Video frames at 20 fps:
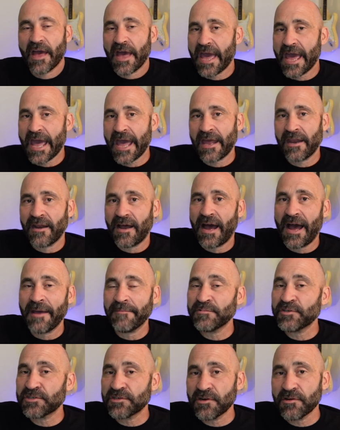And
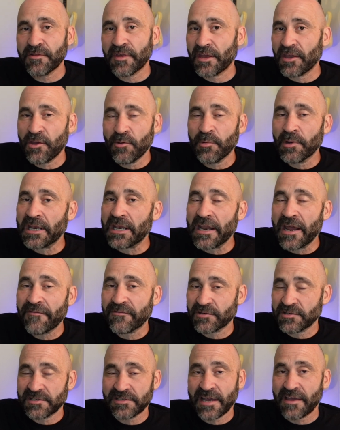I'm sure that you would
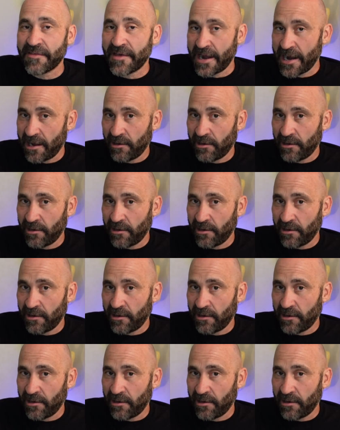never say that